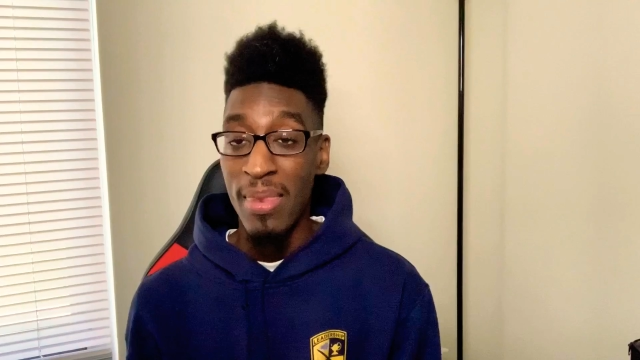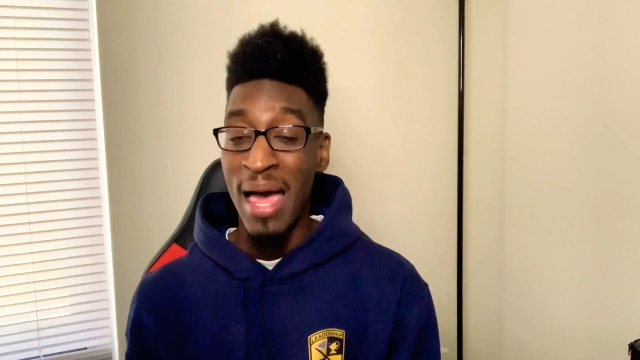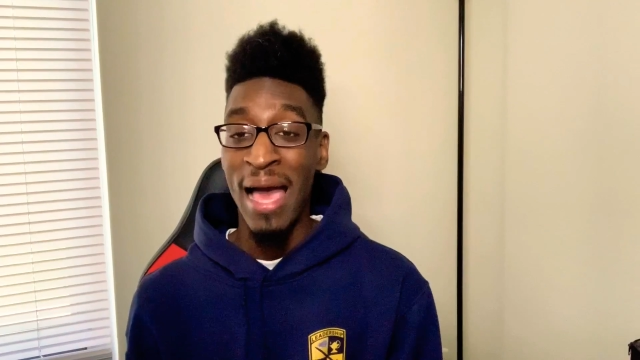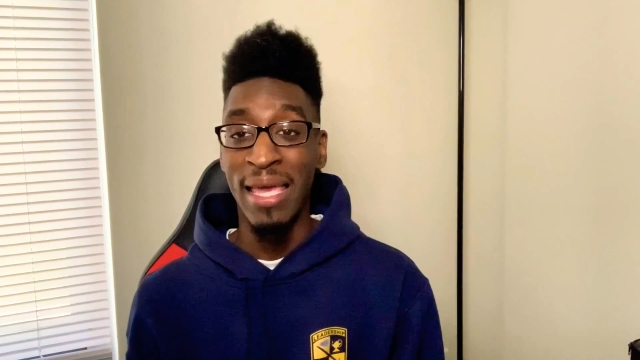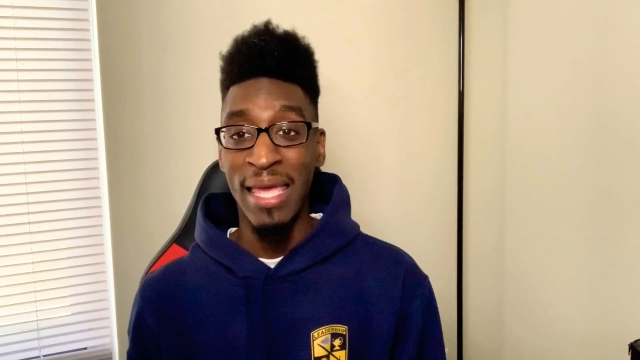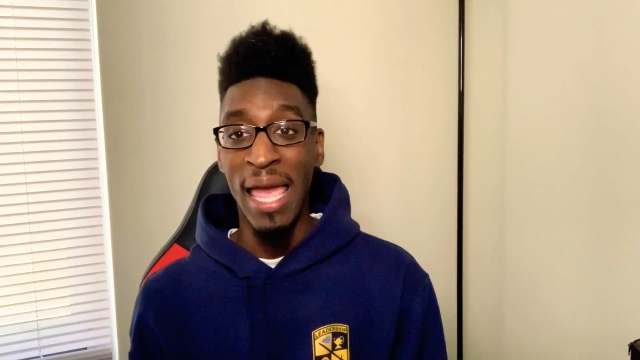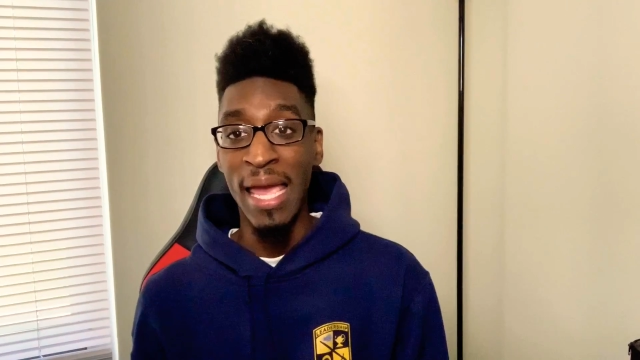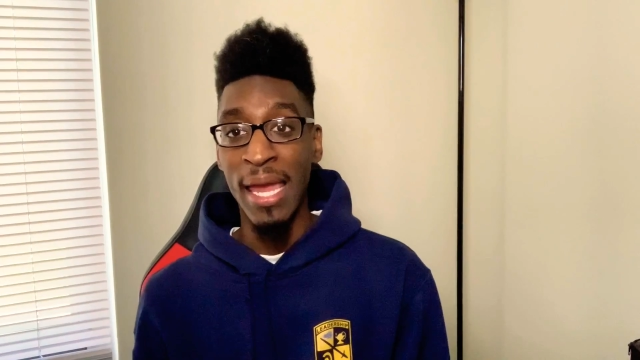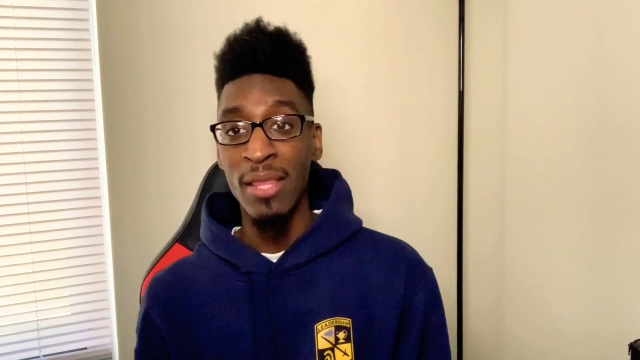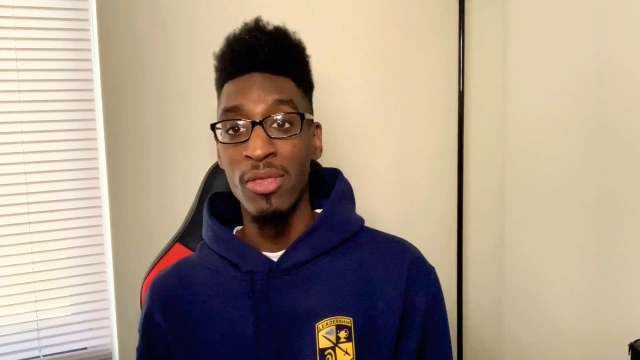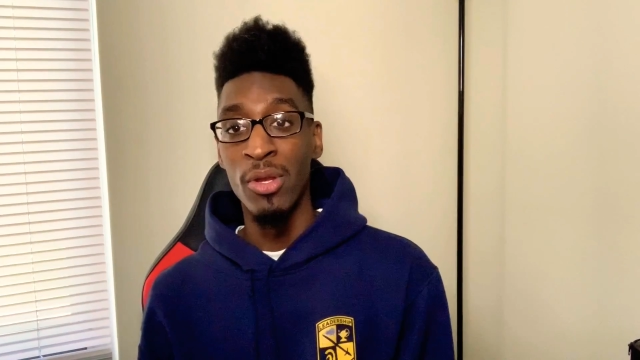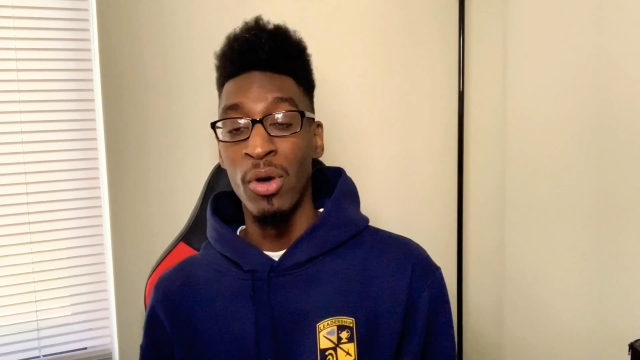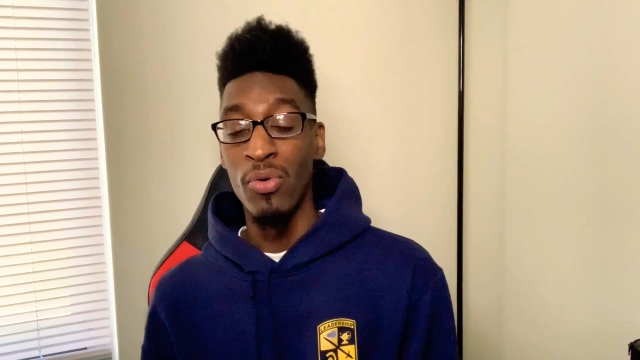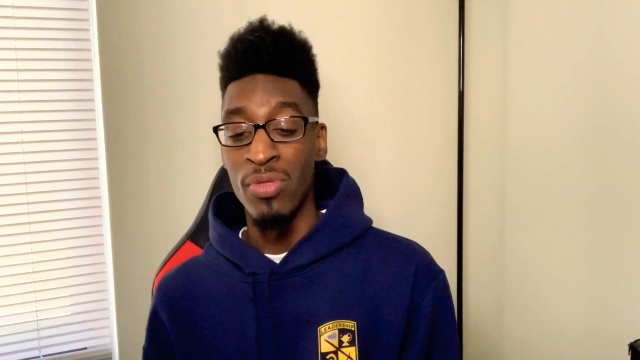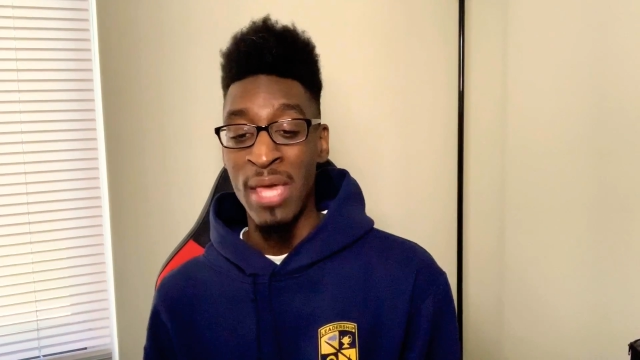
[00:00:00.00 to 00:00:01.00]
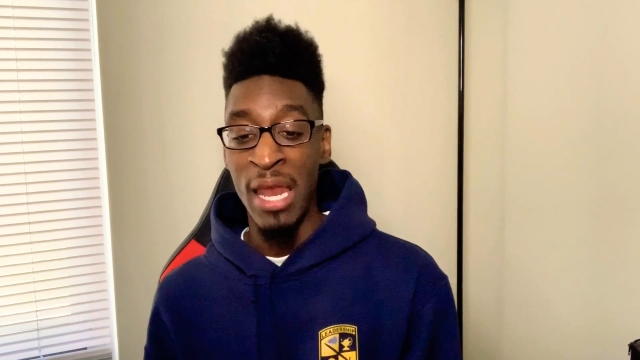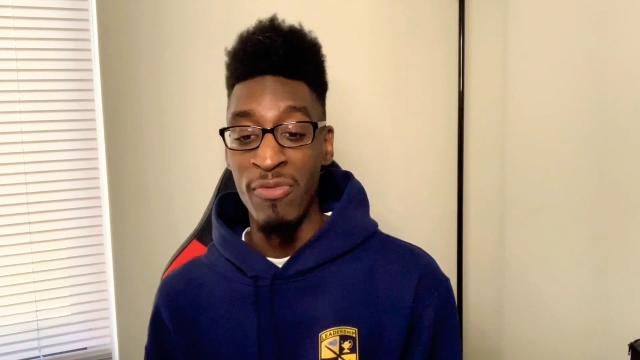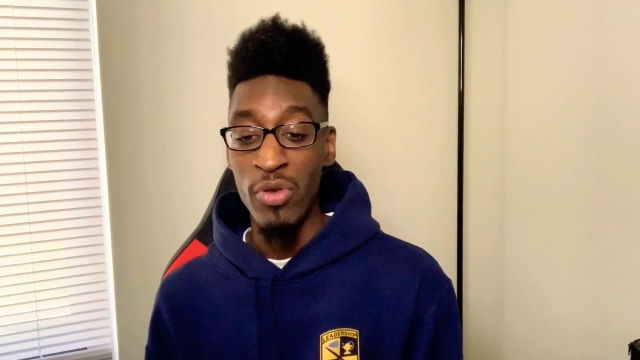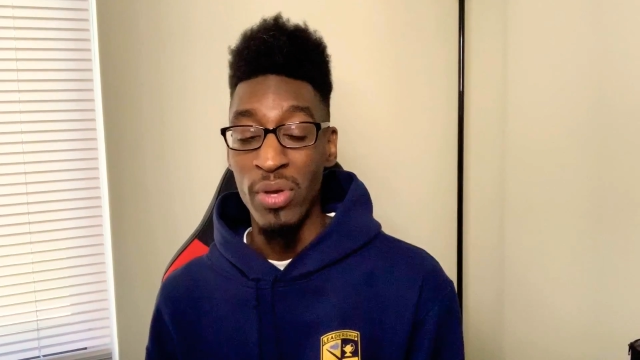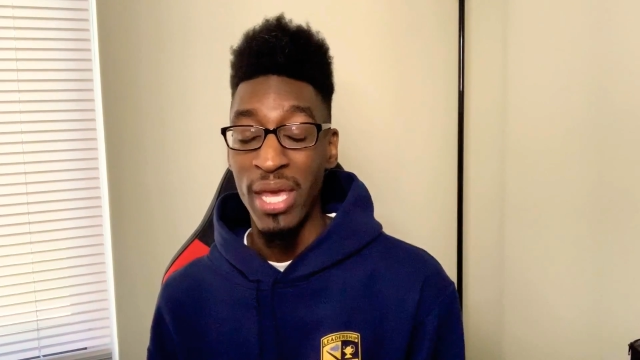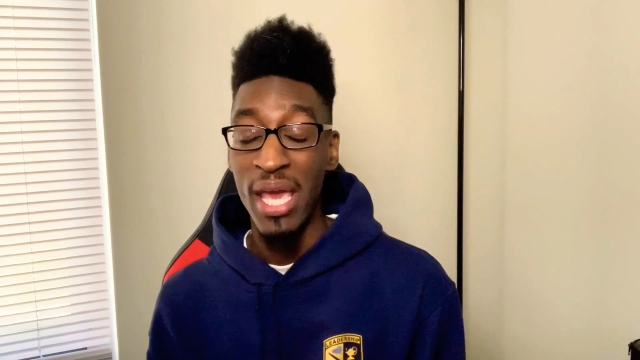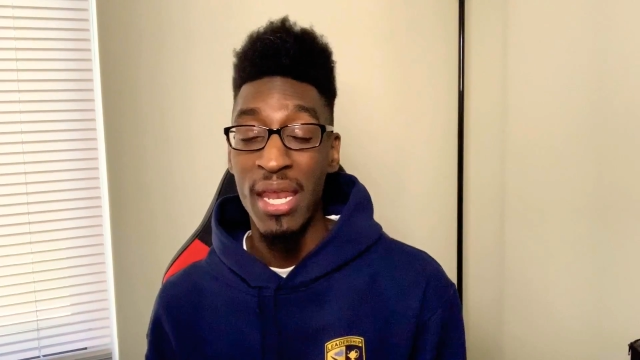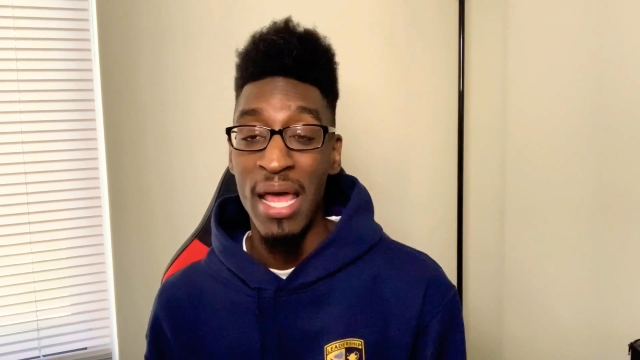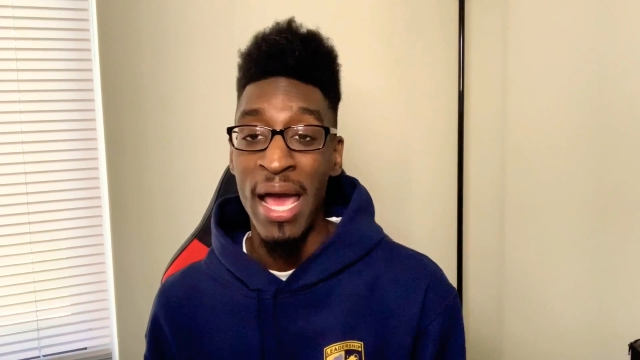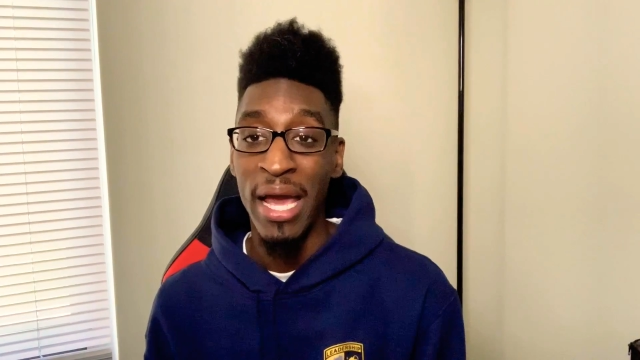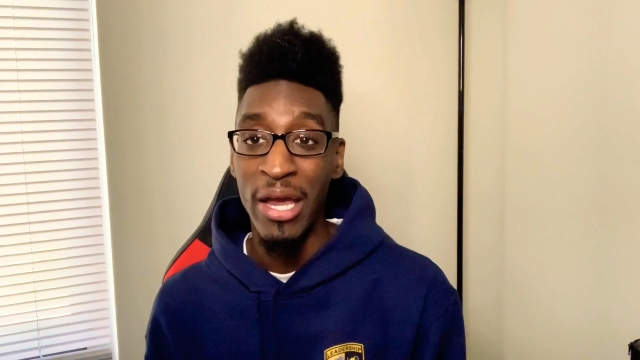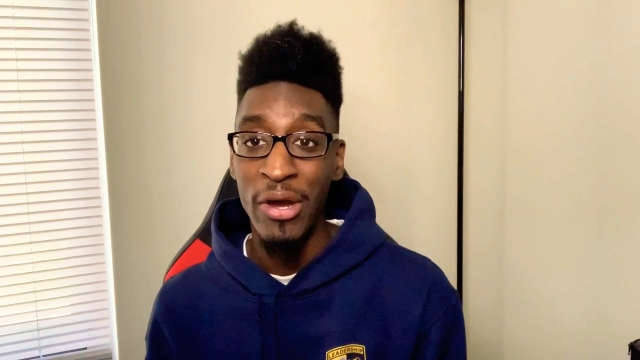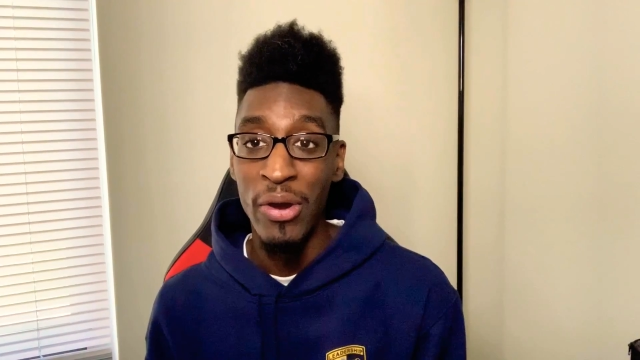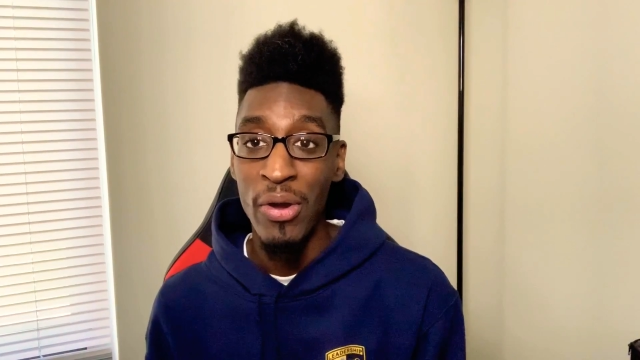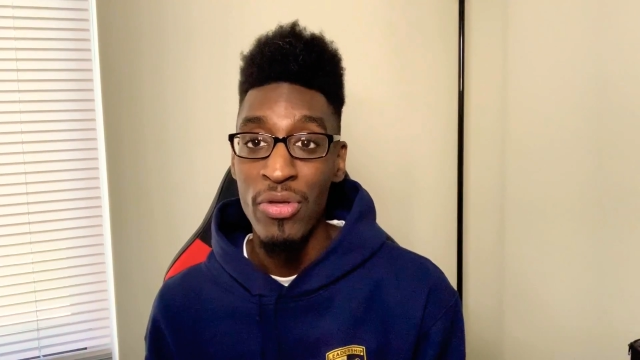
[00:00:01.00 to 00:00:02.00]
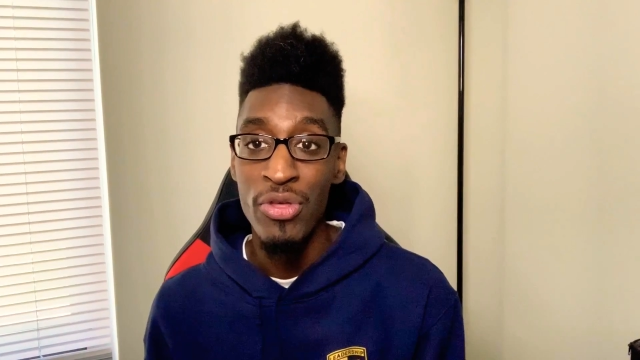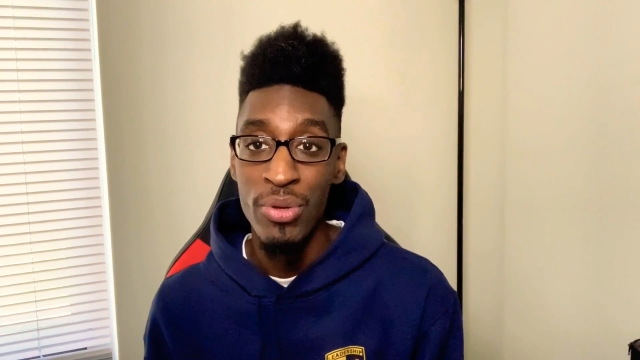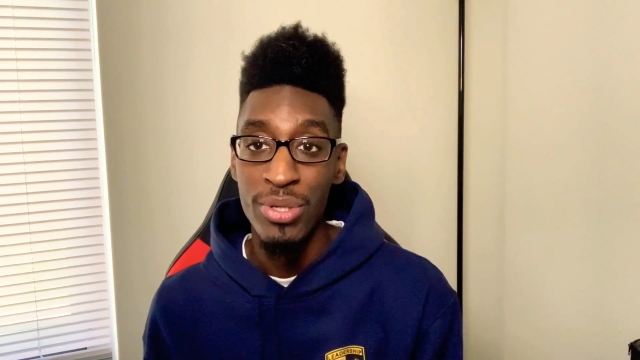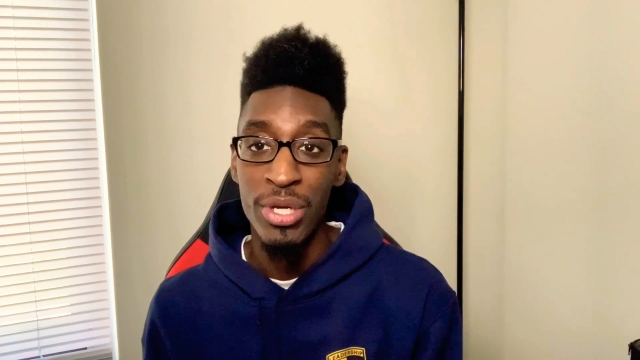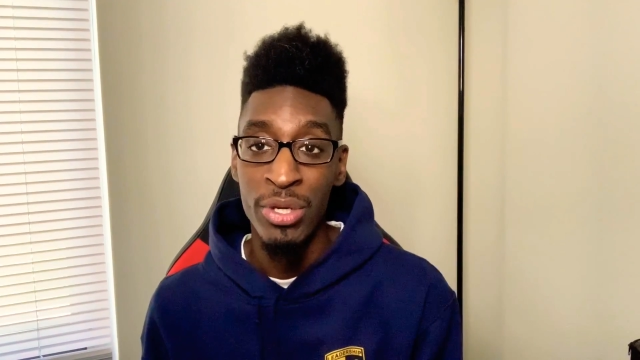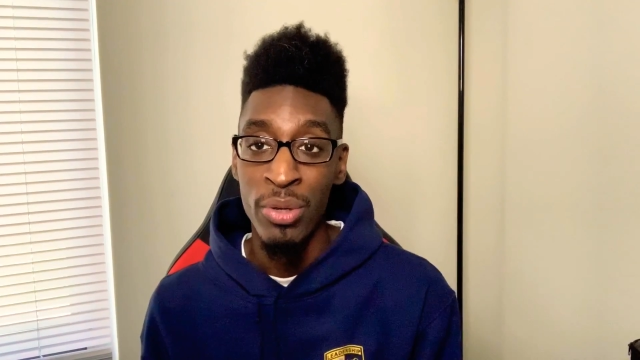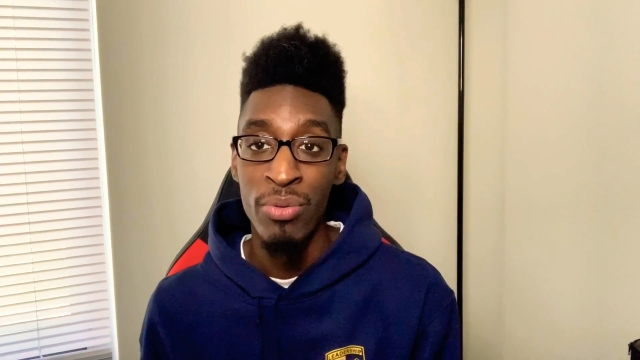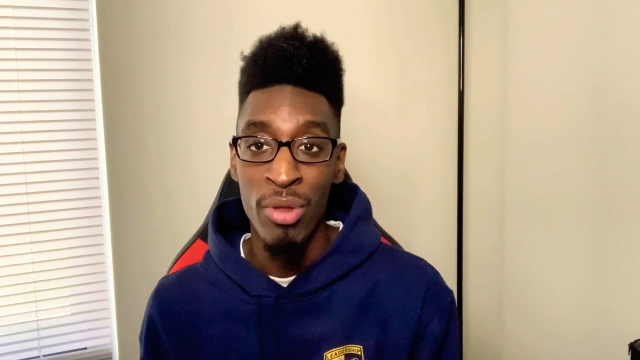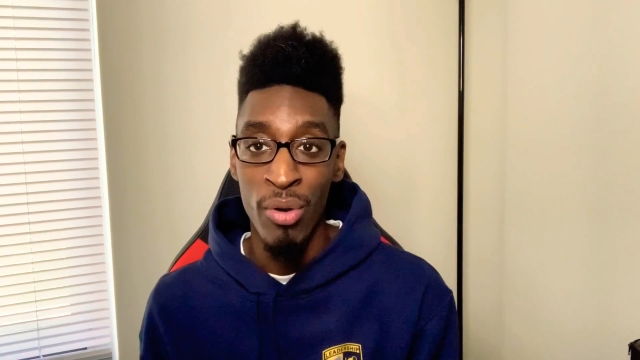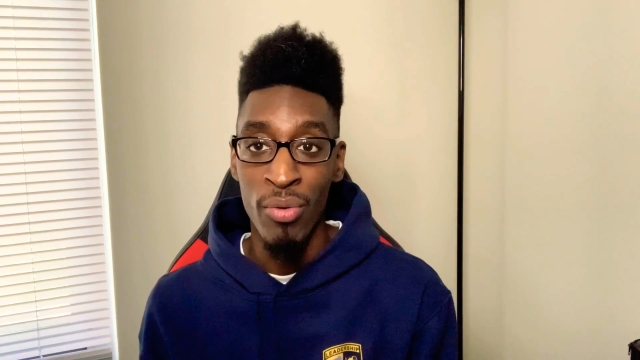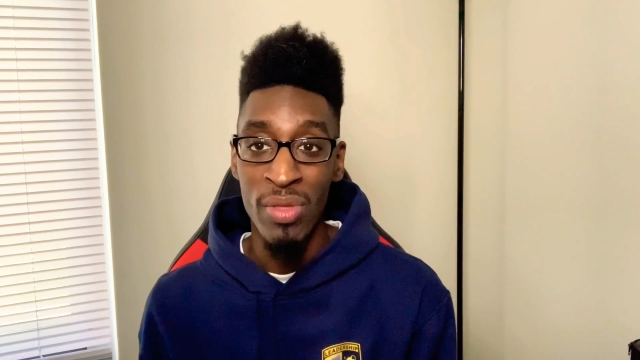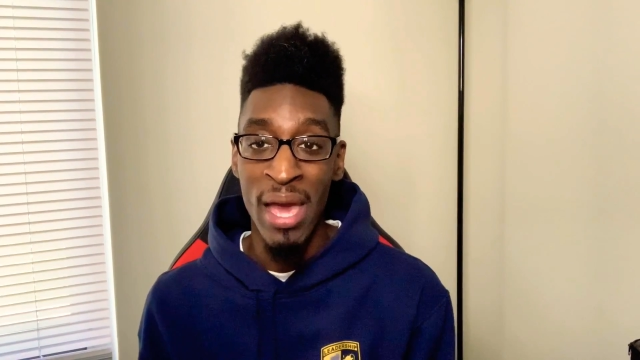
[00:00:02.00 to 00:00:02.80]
I can't get to those. Now, if you can, I encourage you to do those.